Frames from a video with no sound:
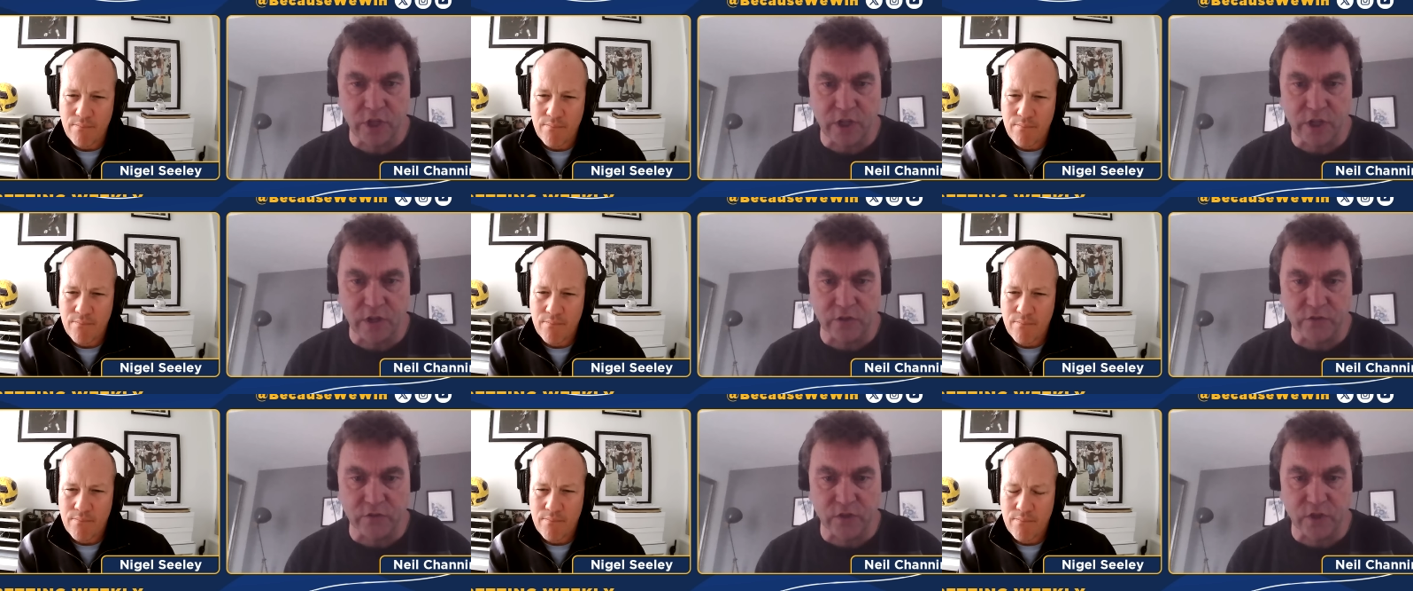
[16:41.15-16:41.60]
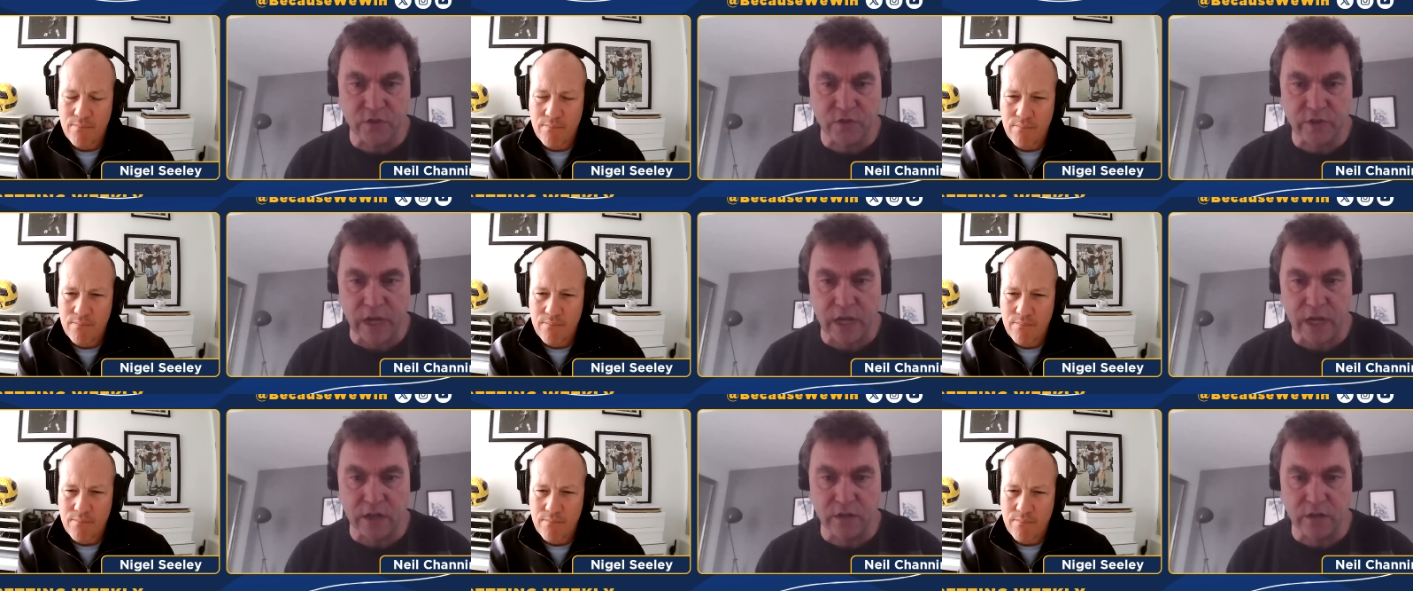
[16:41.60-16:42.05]
Speaker 1: does the
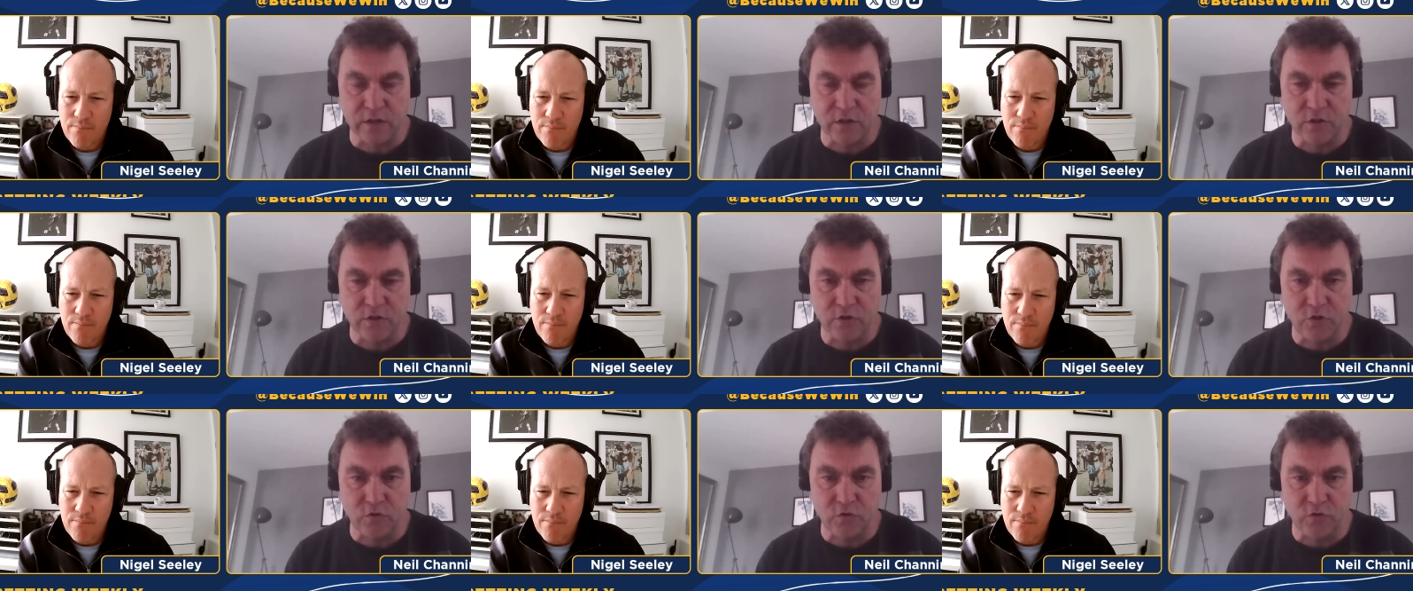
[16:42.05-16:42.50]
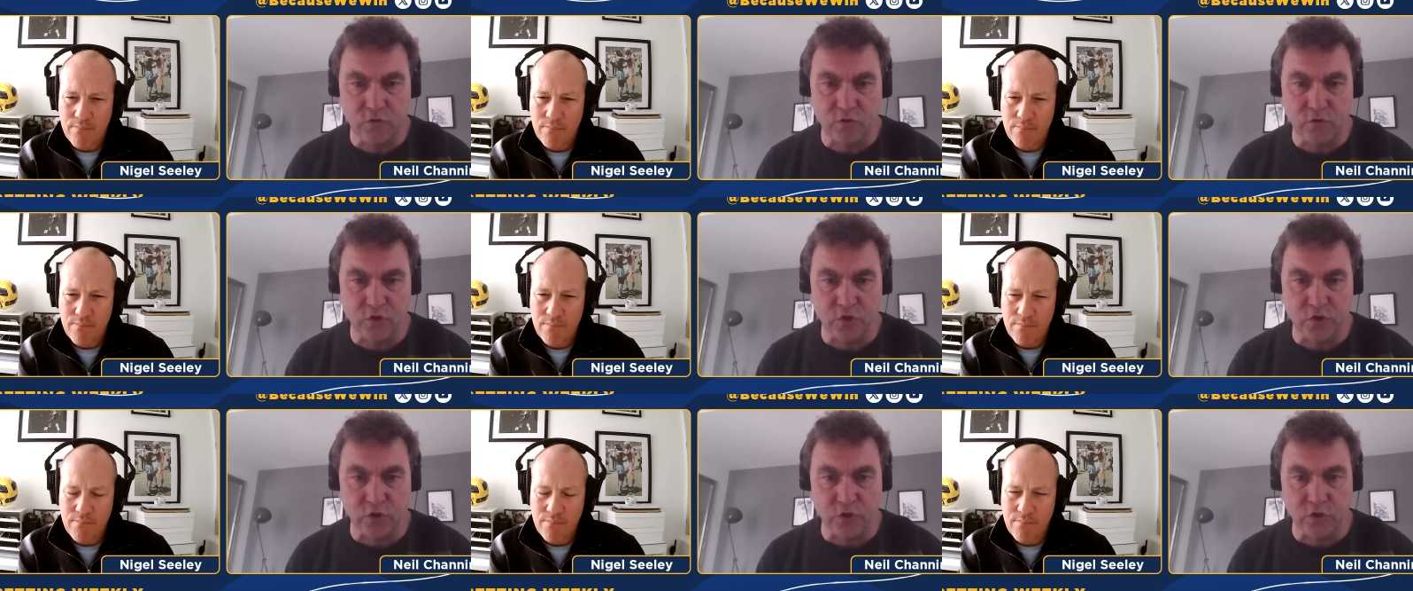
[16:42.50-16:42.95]
Italian and you do
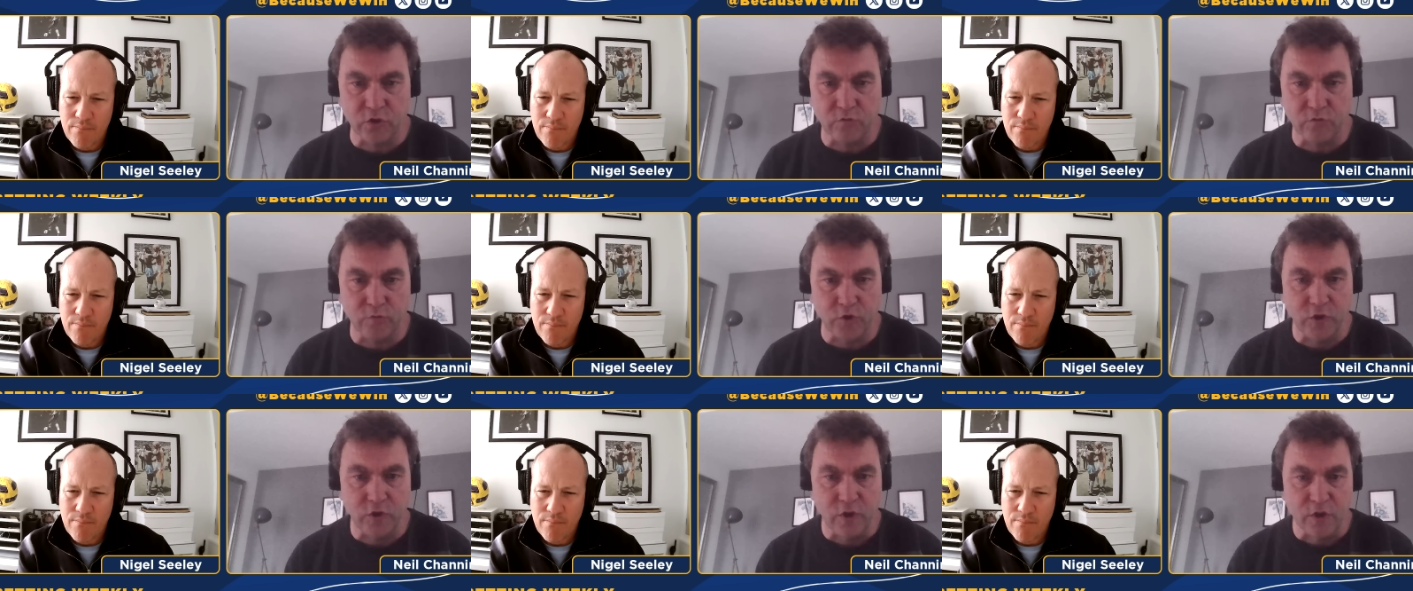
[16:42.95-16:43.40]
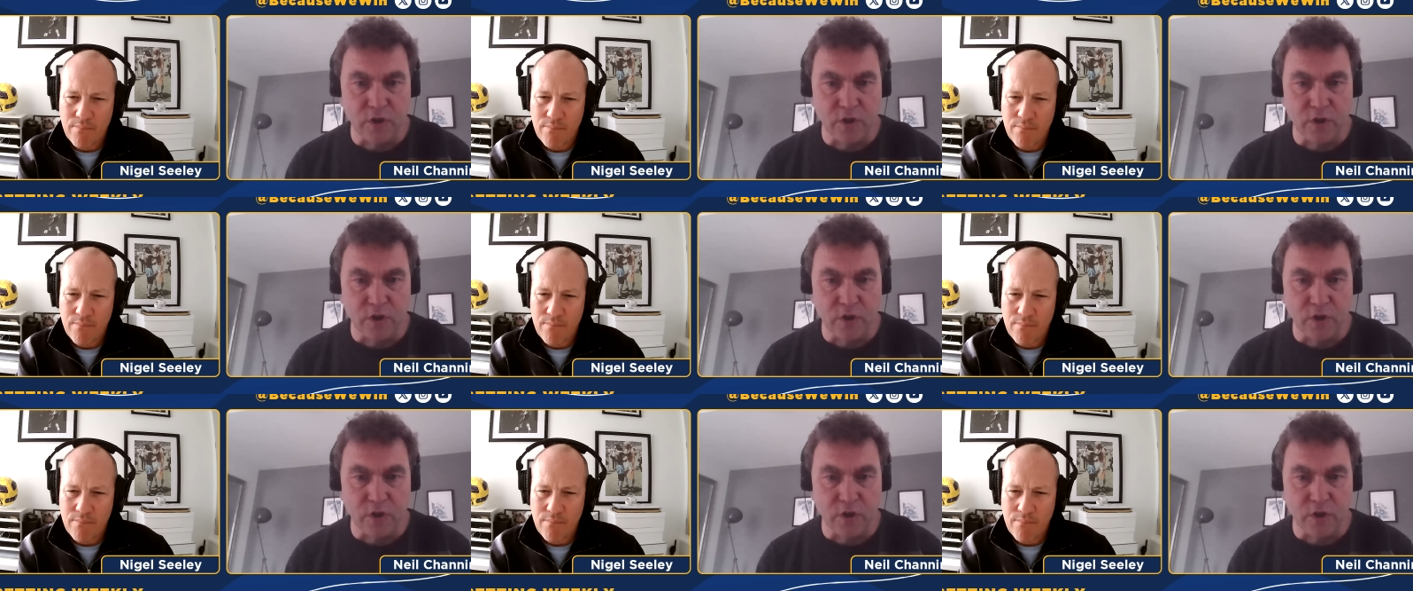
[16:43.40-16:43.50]
the German,